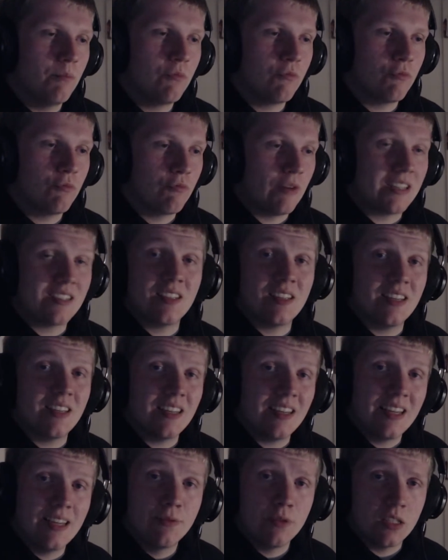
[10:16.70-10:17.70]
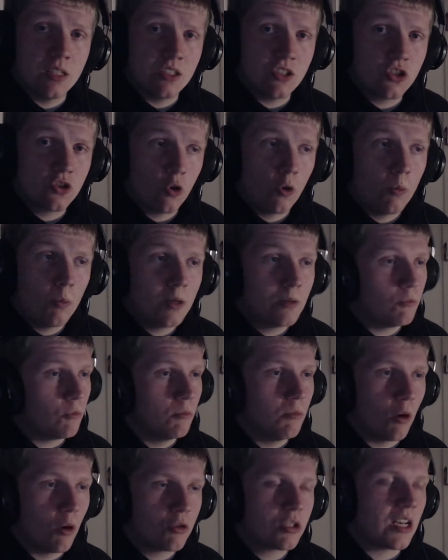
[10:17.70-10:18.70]
Resident Evil installment will
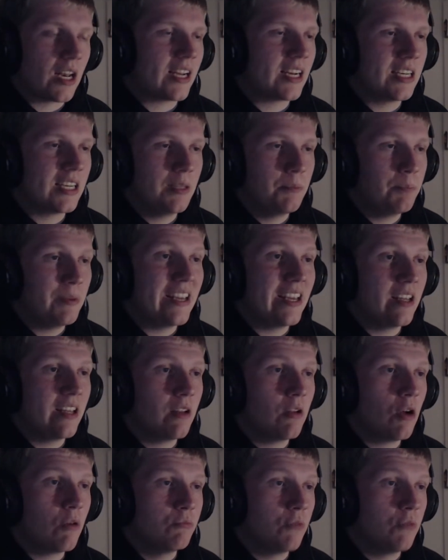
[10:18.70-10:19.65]
most likely be